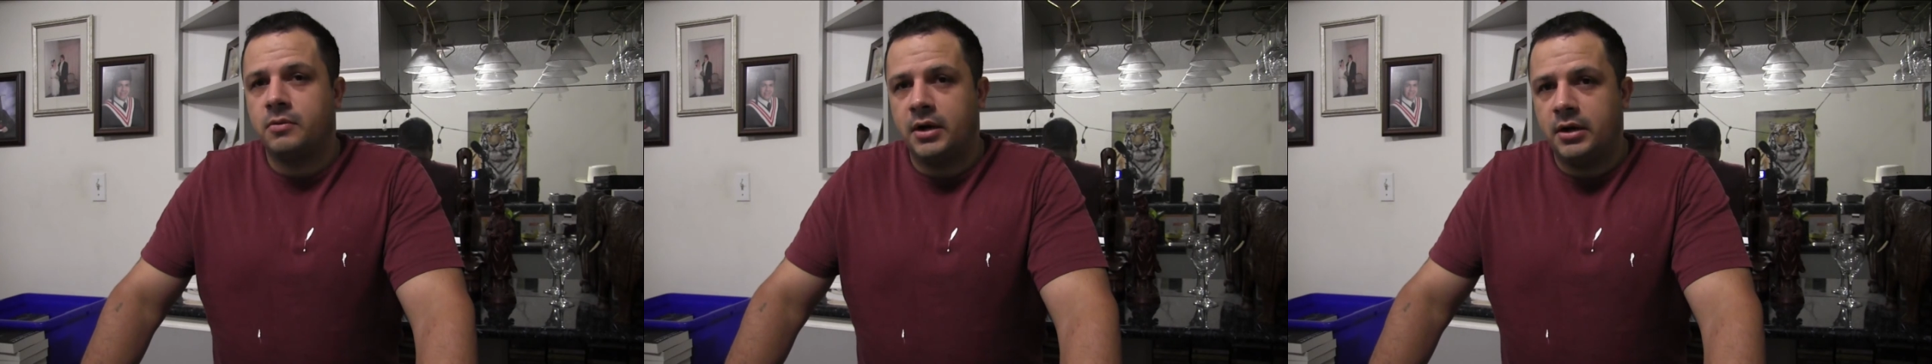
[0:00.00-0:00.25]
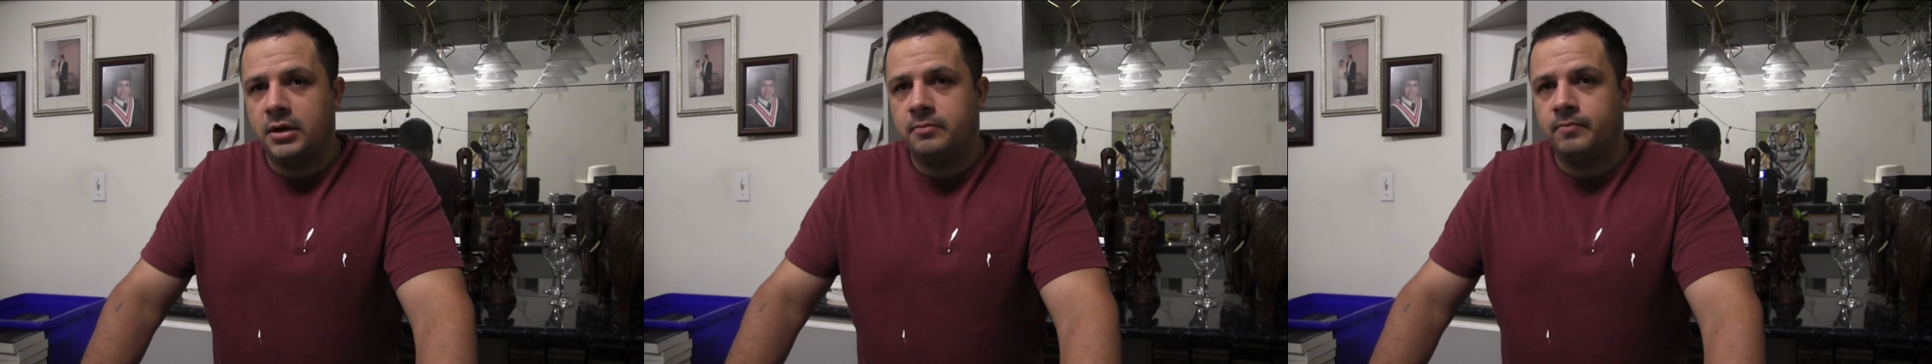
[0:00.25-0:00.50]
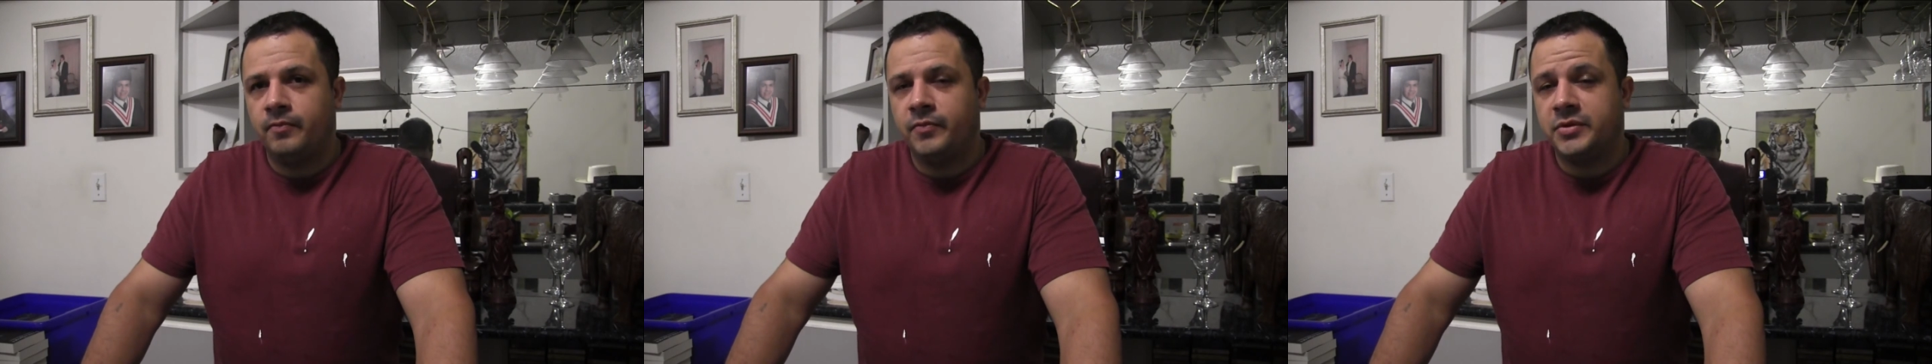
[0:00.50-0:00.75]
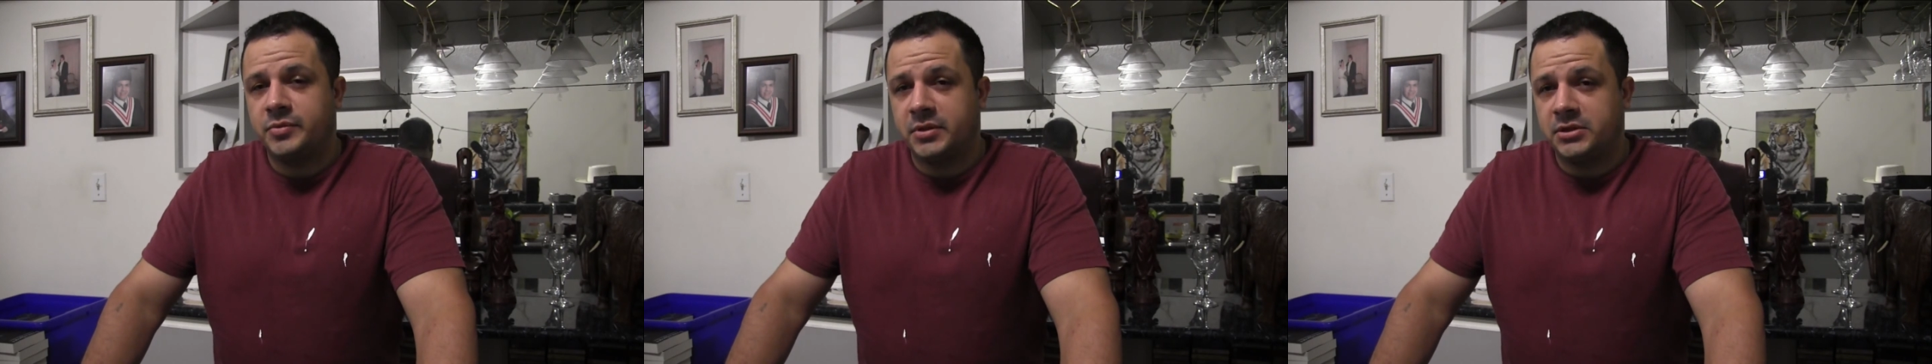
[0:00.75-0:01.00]
writing,
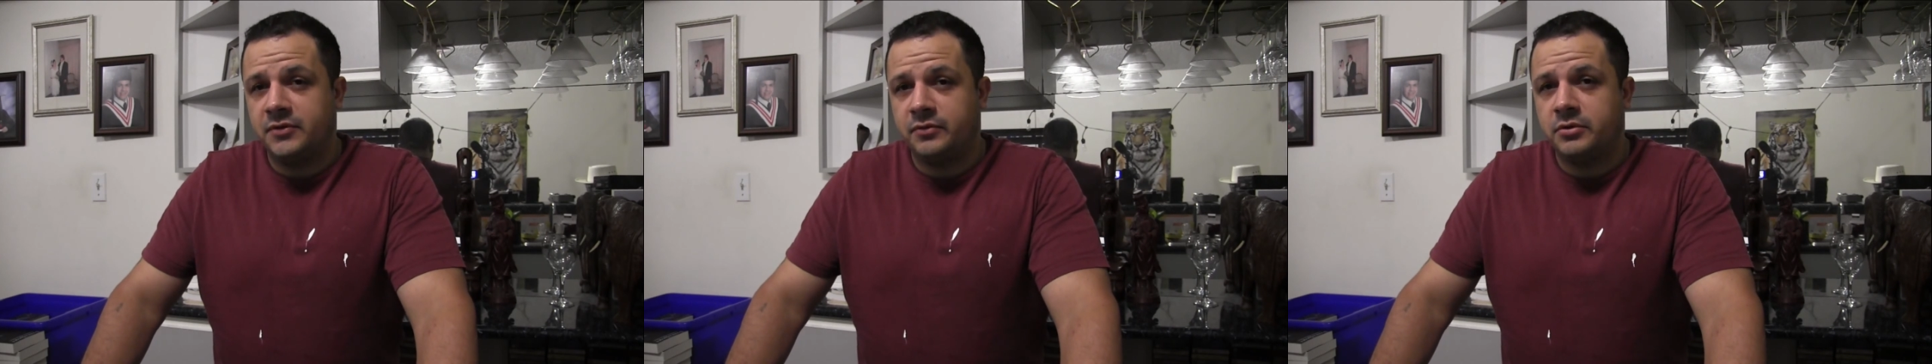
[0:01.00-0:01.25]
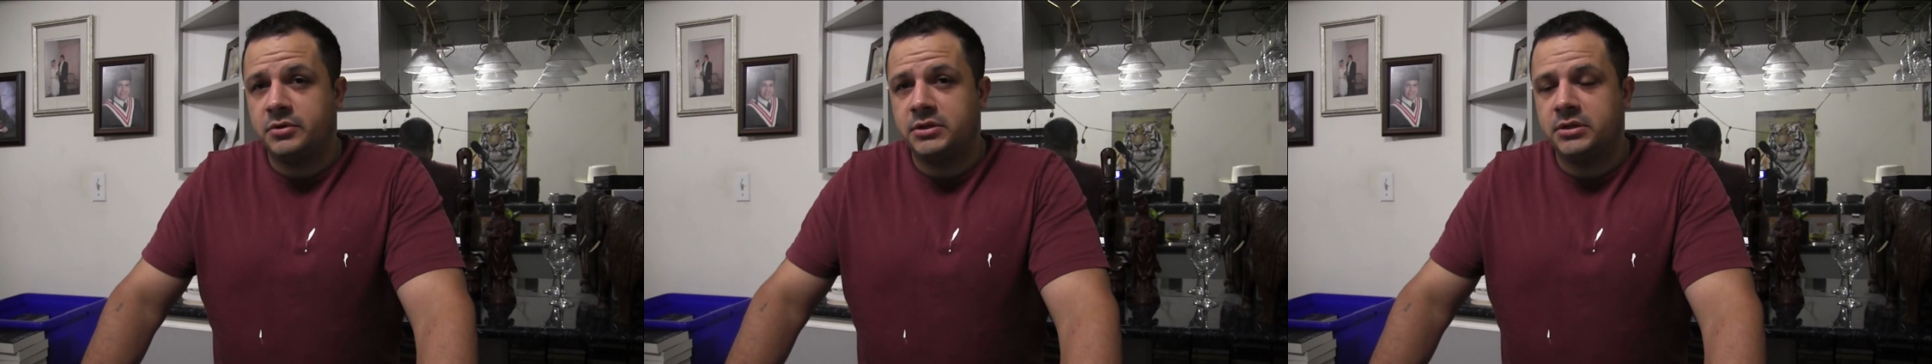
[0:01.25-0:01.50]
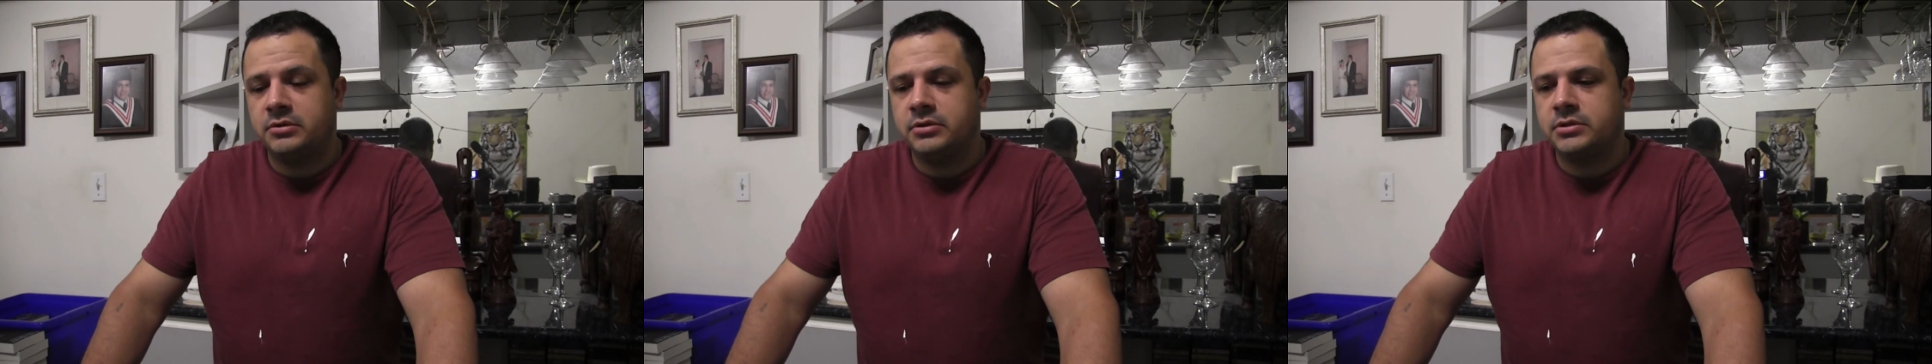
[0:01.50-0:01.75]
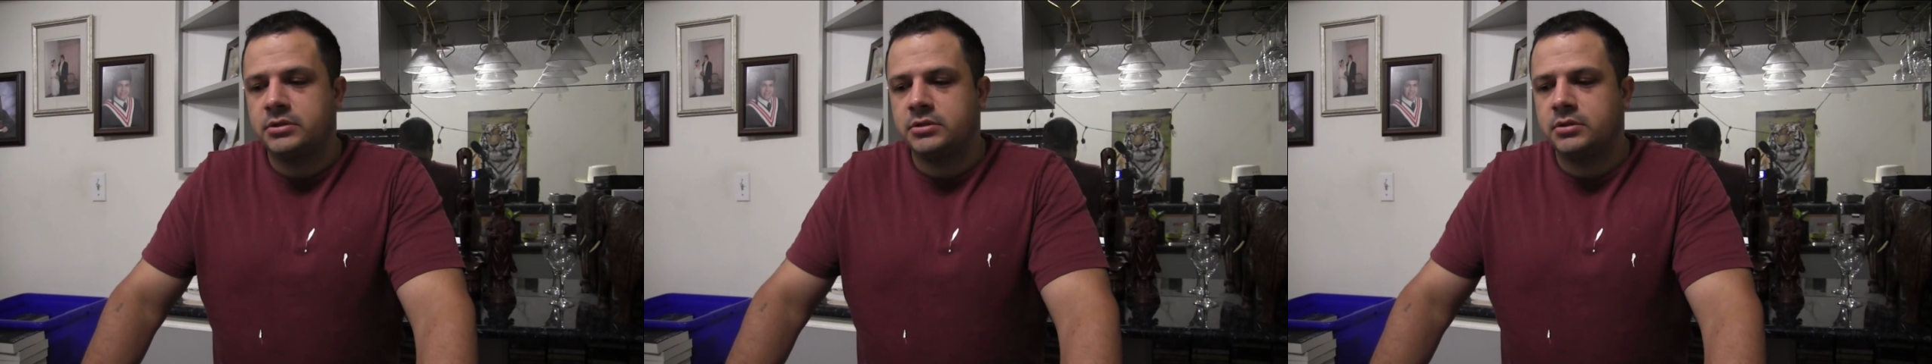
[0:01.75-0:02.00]
especially for a
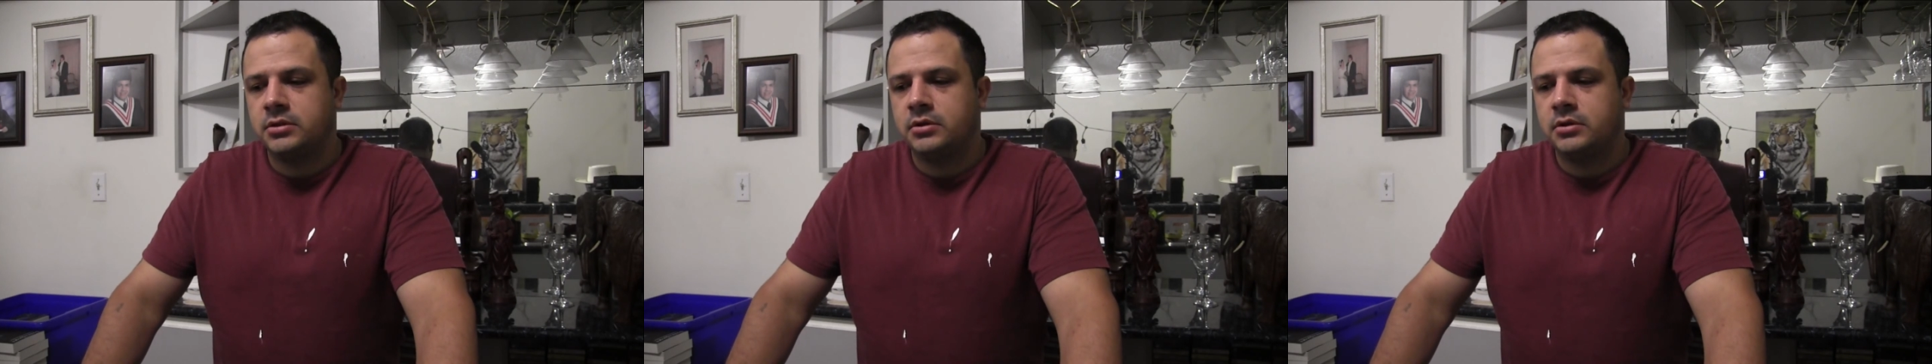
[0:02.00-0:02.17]
series,